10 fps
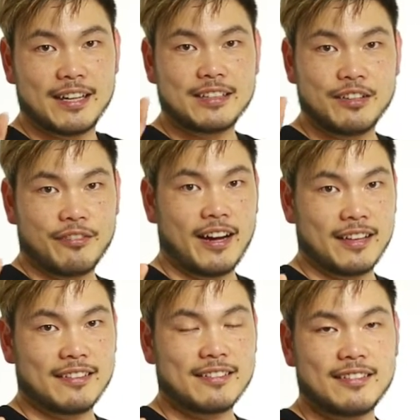
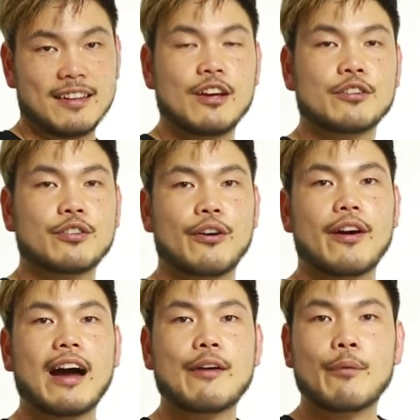device. So
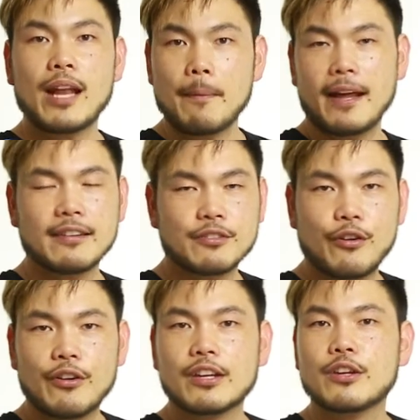when they place an
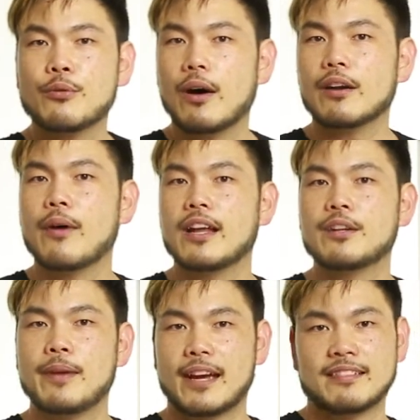order, you want a way to
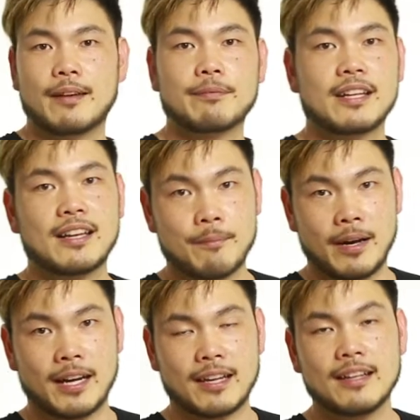be accepting that
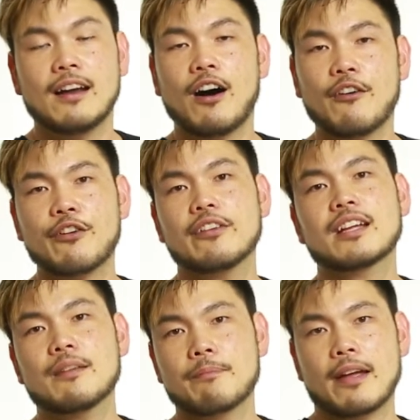money. Of course,
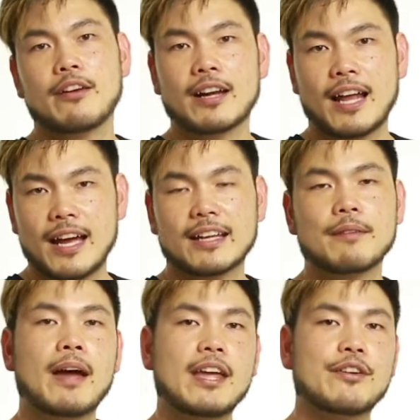your client can
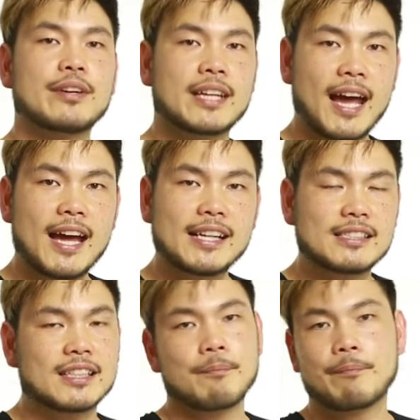pay you in cash. They
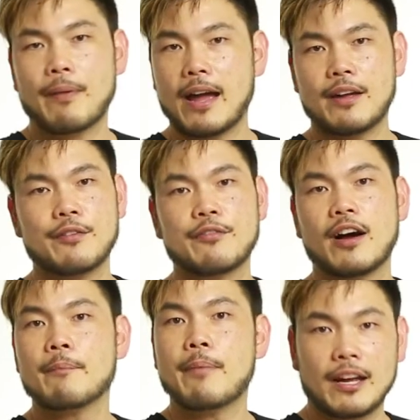can pay you via
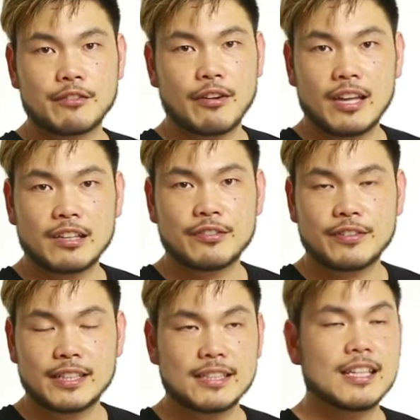bank
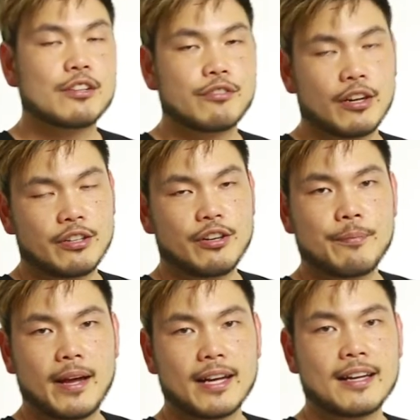transfer straight to your
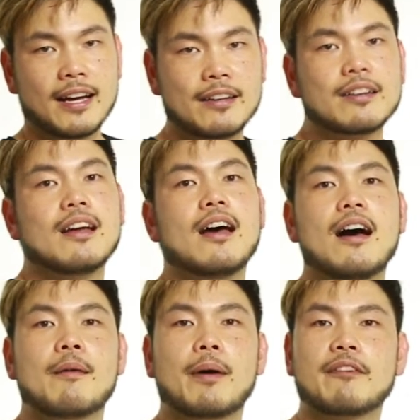bank account.
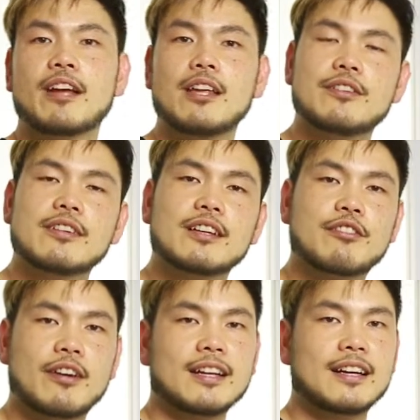But if they're using
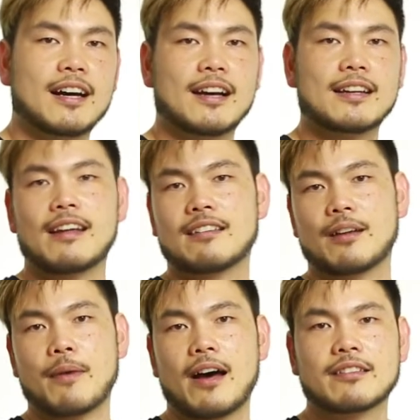credit card, let's say
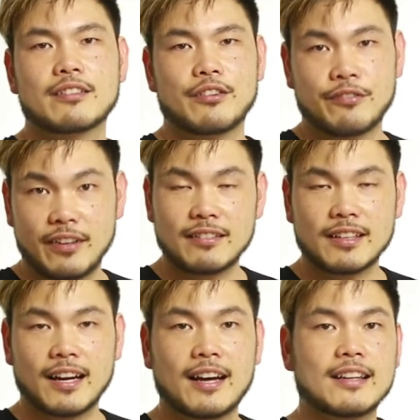Master or Visa
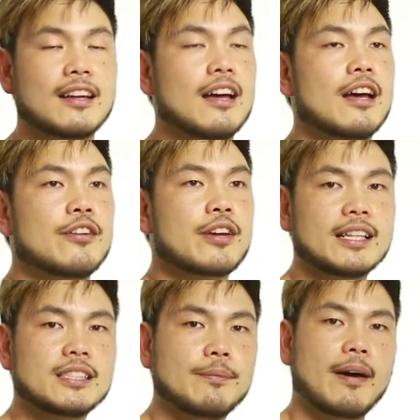card, you can
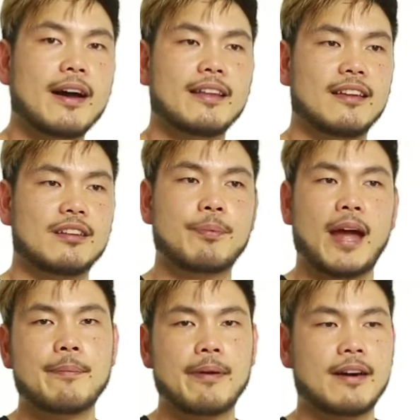actually buy these
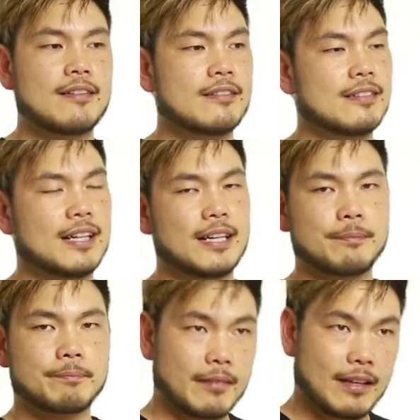
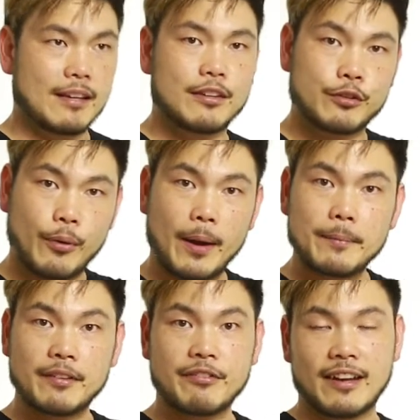PayPal swipe
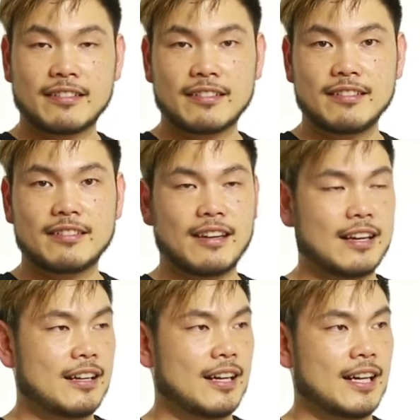devices
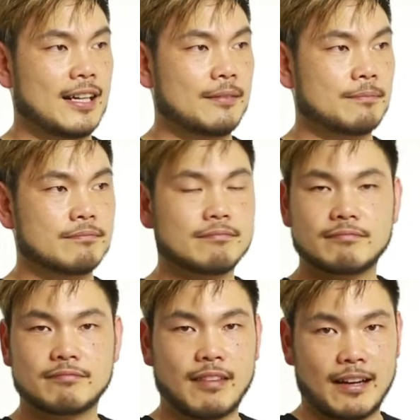
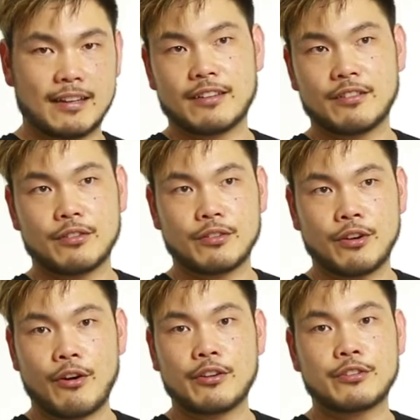that
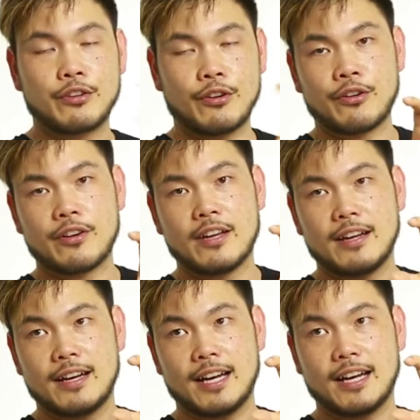go onto your
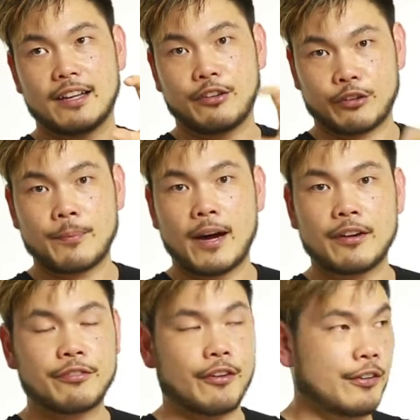
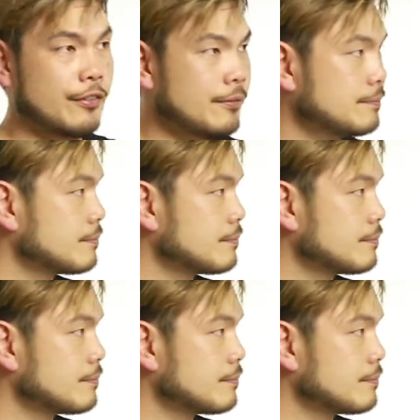smartphone,